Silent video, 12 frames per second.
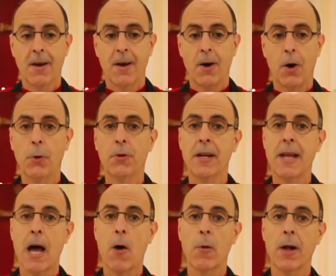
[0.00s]
only
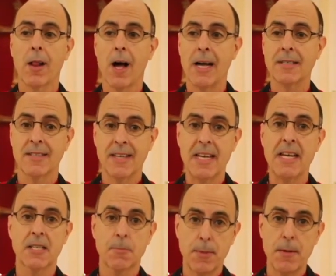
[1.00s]
now realize that he
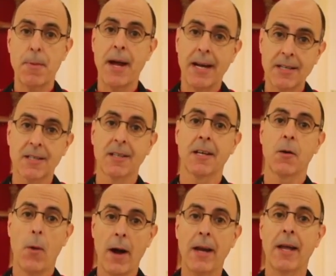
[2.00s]
has been patiently
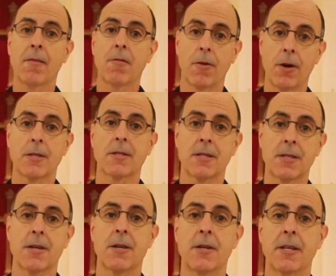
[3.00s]
waiting for us to
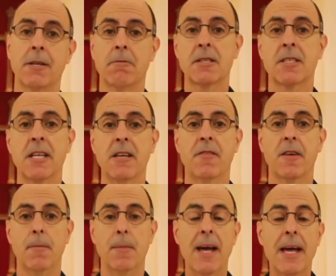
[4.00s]
turn and receive him.
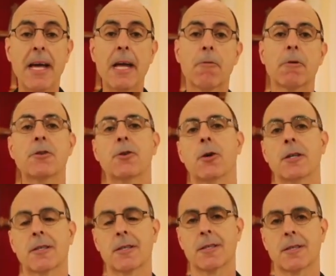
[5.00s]
He
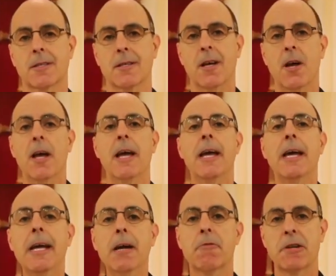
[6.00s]
rejoices.
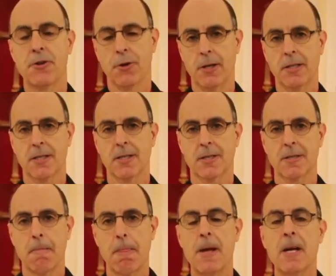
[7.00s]
He rejoices.
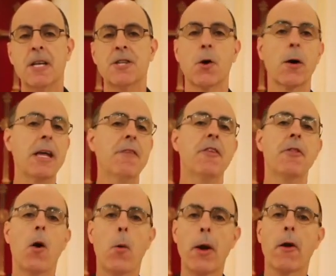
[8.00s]
So even
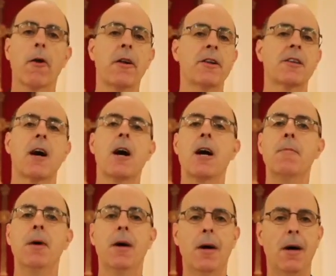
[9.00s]
though we are in a time
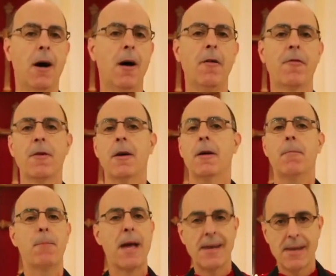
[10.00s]
of
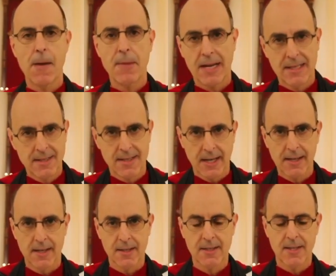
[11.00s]
pandemic and
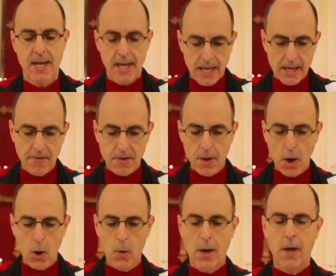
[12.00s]
sickness, even
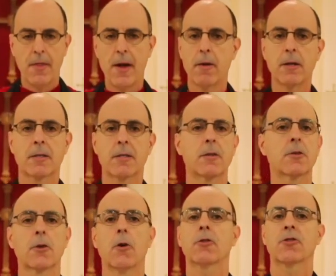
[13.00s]
though there is
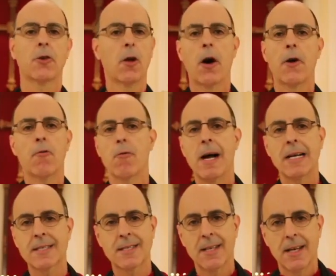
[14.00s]
social unrest